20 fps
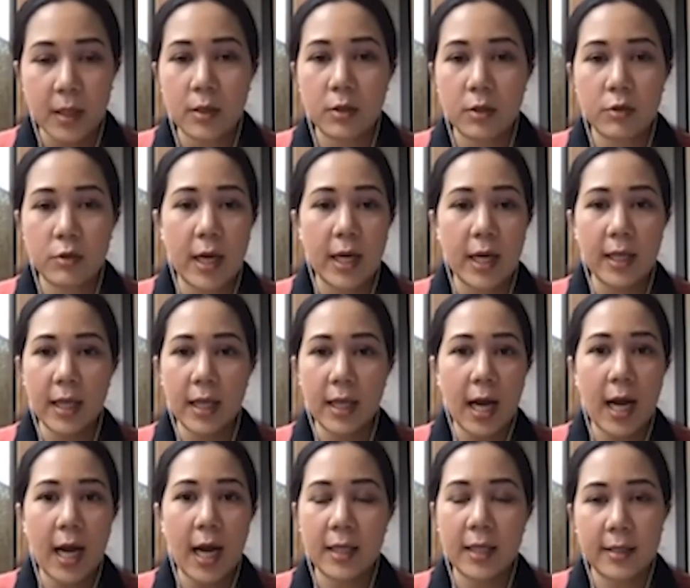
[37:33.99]
straight
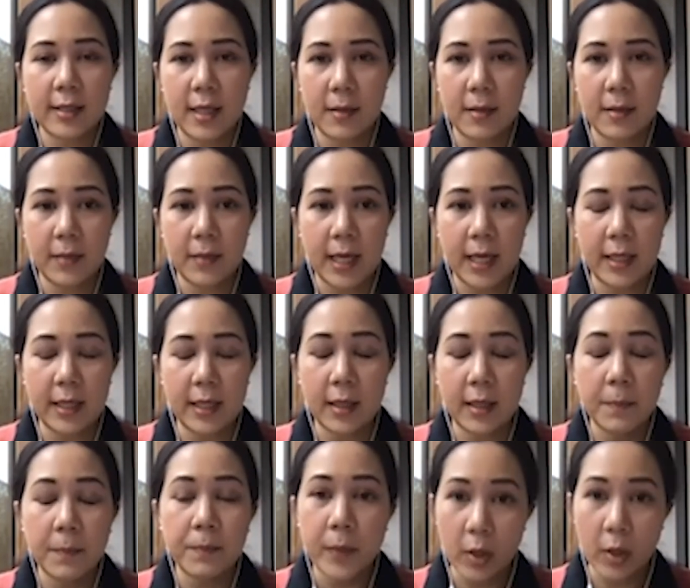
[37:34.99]
ask him like,
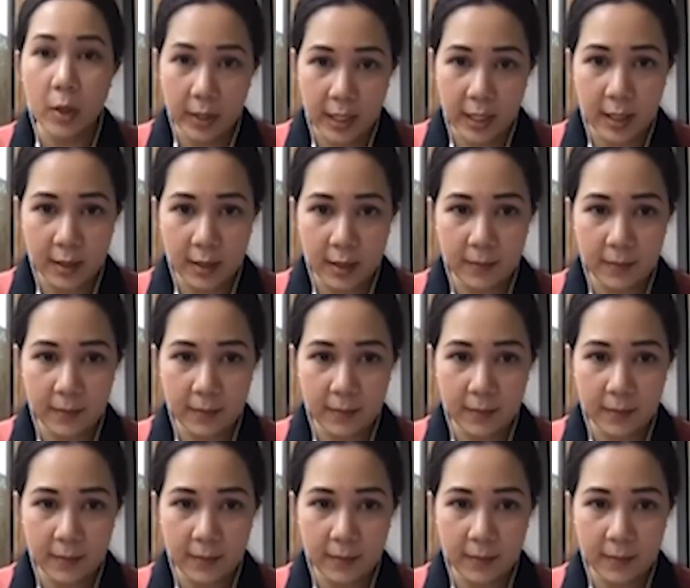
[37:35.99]
okay,